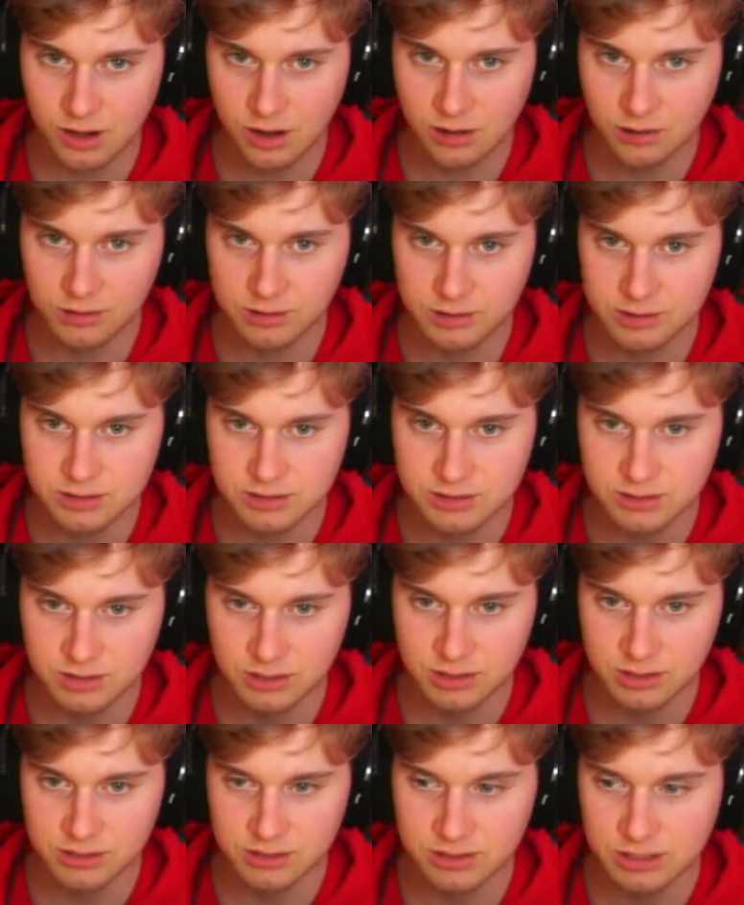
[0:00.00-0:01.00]
ours.
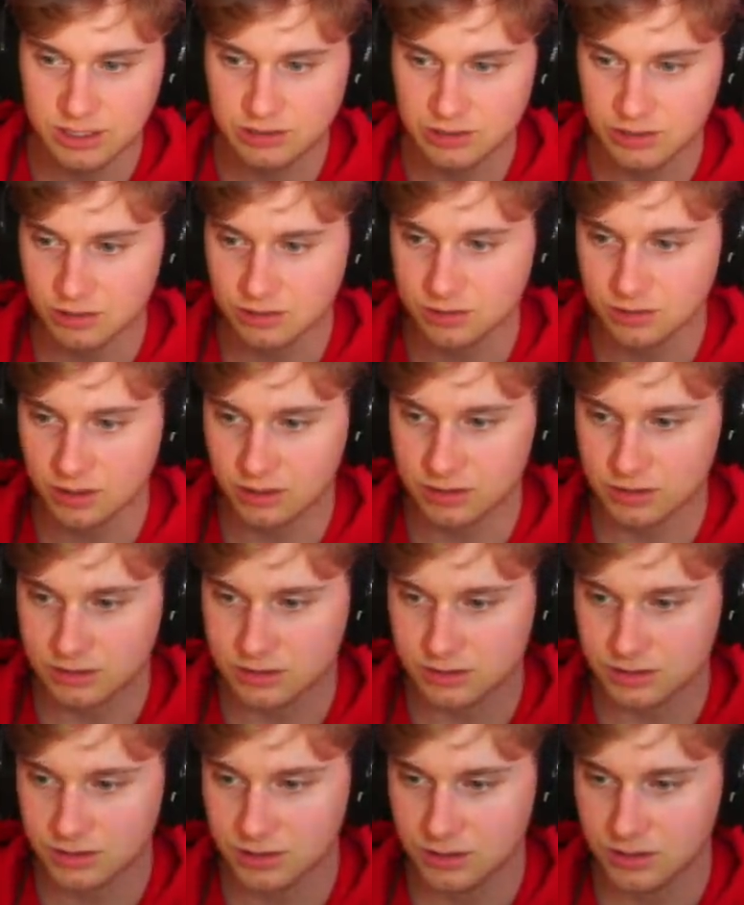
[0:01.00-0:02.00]
Uh, D is also
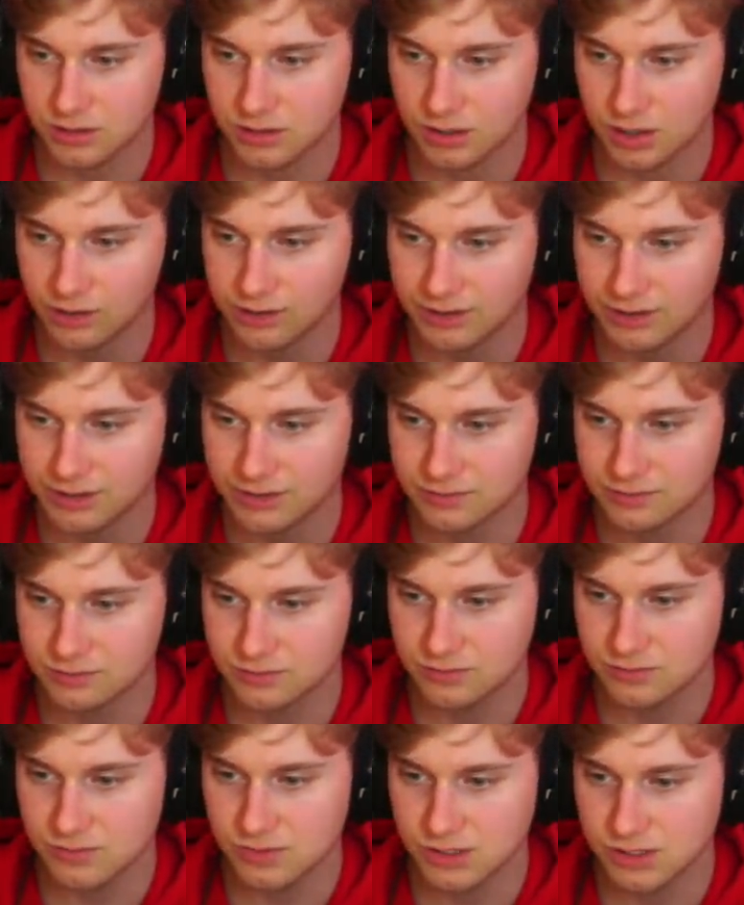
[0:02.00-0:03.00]
ours. Only
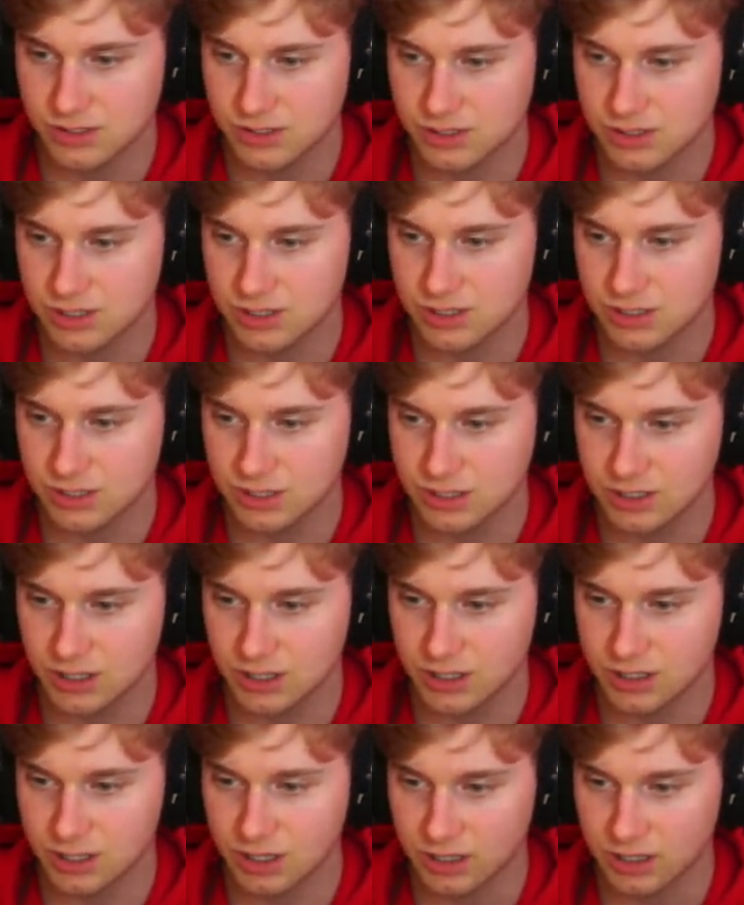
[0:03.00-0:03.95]
C and